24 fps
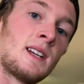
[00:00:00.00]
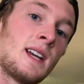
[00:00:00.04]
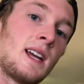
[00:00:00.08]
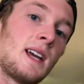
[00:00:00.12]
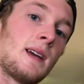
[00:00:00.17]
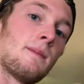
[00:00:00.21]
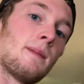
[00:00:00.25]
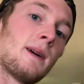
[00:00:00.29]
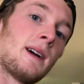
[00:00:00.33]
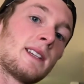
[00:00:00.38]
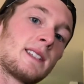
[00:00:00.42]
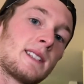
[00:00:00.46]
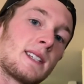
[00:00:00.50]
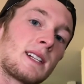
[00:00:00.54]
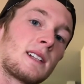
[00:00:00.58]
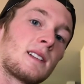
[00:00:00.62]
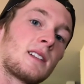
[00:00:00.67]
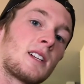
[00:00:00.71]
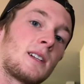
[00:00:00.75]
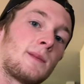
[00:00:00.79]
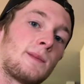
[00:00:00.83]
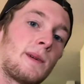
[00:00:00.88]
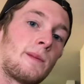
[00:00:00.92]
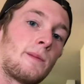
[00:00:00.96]
It might take a
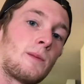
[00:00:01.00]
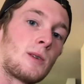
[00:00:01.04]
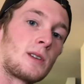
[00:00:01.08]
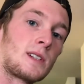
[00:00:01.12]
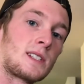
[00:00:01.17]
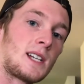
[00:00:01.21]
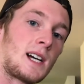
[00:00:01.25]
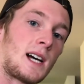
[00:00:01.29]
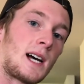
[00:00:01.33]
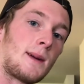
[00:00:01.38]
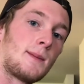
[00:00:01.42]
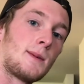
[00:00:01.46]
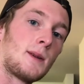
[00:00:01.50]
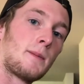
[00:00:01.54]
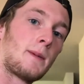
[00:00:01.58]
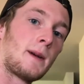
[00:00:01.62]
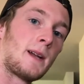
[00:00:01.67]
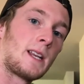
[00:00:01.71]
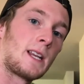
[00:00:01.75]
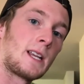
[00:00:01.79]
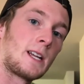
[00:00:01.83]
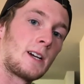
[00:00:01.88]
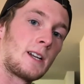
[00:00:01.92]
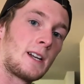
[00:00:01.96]
little bit more time
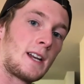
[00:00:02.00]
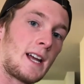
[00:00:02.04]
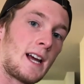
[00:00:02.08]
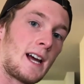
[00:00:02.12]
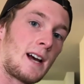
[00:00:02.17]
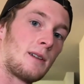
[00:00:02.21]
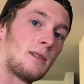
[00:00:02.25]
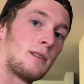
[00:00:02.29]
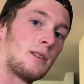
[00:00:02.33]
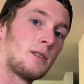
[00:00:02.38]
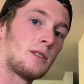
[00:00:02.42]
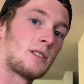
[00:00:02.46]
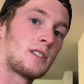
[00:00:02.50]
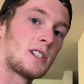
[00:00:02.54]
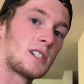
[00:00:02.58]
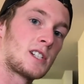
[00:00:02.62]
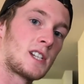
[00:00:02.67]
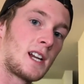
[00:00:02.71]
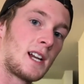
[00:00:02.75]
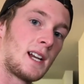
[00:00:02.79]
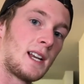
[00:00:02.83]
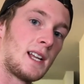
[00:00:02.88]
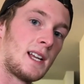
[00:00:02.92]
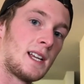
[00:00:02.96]
depending on how loose your
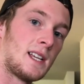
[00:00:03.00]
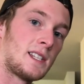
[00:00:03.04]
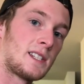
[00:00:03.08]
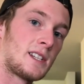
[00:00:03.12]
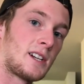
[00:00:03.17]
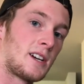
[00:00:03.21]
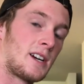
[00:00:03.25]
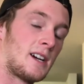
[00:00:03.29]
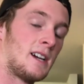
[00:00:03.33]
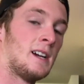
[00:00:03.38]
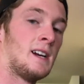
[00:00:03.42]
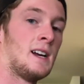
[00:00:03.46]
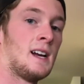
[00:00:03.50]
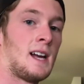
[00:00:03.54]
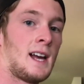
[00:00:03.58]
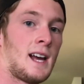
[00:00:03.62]
chain is or